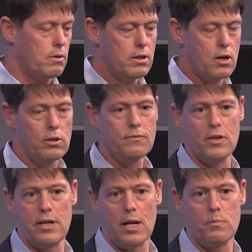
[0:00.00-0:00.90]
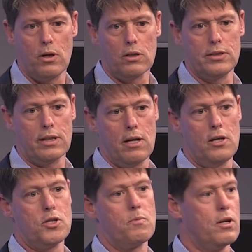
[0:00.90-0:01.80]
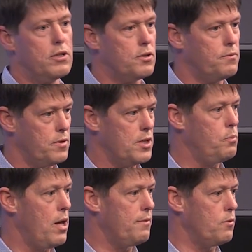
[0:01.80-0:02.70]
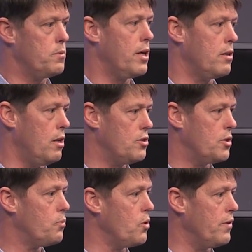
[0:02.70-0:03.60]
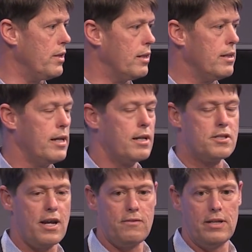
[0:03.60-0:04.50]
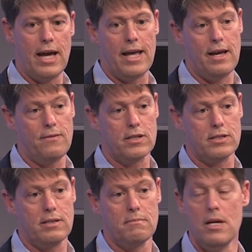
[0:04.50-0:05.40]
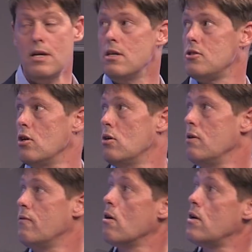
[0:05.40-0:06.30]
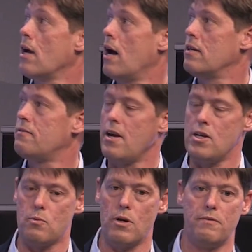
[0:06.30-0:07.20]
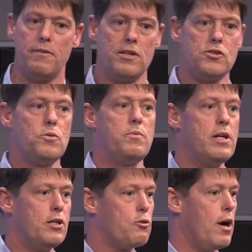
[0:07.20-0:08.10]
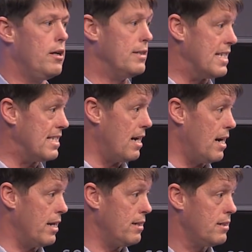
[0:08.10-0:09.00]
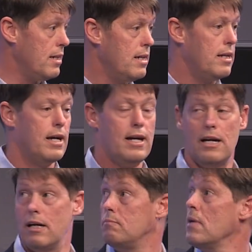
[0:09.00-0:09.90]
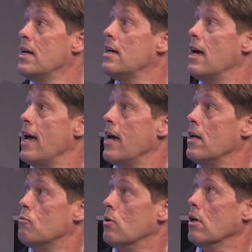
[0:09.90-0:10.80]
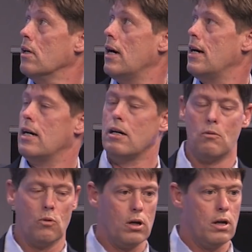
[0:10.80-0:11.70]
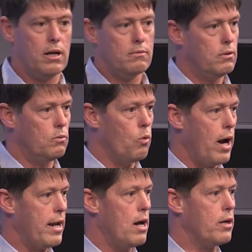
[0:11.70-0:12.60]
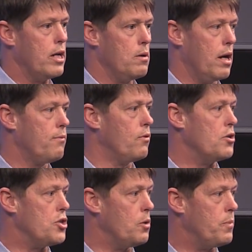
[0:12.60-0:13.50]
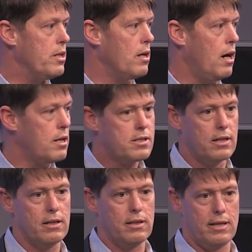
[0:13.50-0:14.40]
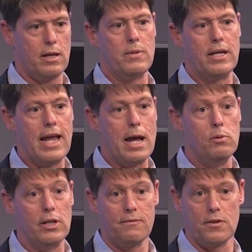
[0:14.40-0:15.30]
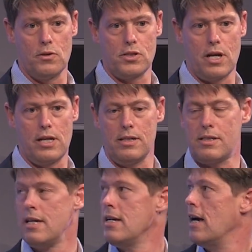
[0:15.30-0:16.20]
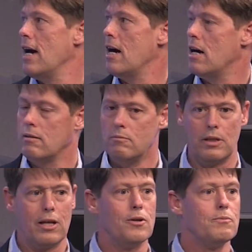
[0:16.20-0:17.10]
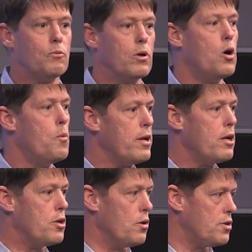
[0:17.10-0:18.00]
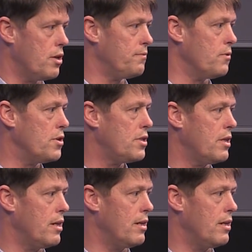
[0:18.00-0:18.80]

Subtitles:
not only for the nanoparticle technology, but also for this platform technology to prove it in the clinic, safety and efficacy. So we've already got a phase 1, phase 2b trial designed. And we're right now gearing up for our GLP talks that'll be enabling for those studies. We're hoping to dose our first